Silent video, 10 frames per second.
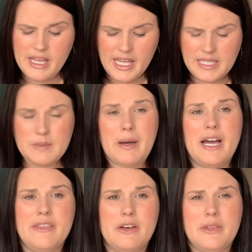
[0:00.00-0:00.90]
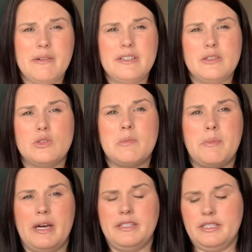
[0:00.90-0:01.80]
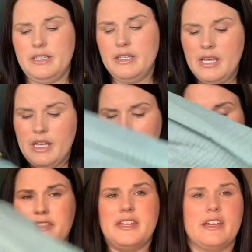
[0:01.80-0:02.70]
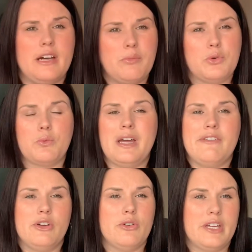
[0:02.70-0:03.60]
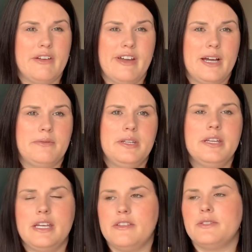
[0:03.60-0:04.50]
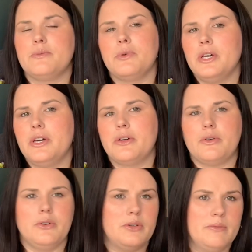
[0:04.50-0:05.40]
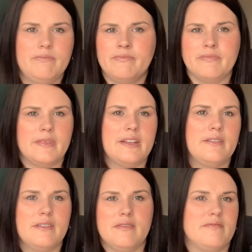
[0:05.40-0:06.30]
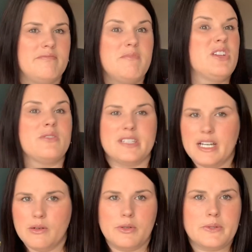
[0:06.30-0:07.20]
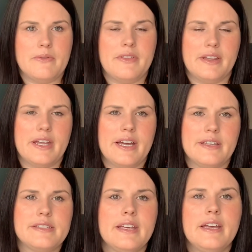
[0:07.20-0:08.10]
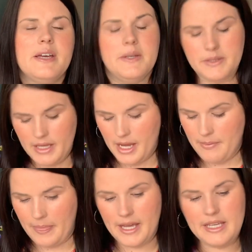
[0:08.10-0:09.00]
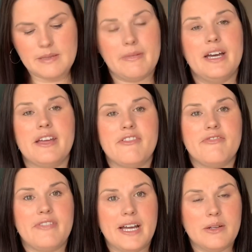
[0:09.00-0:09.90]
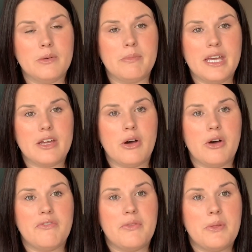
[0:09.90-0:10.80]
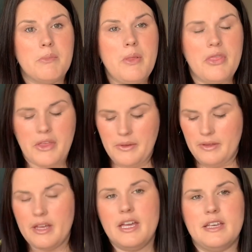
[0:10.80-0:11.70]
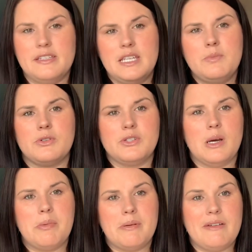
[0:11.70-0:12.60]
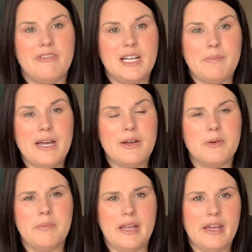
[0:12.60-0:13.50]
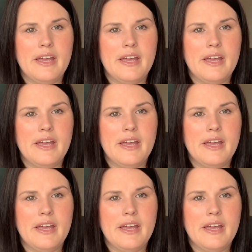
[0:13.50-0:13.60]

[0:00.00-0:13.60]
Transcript: It's a pattern that, although it's a summer pattern, I think I would wear it all year round, either to work or meals out or something nice. So yeah, that is my final make of the month, a Sagebrush top by Friday Pattern Company.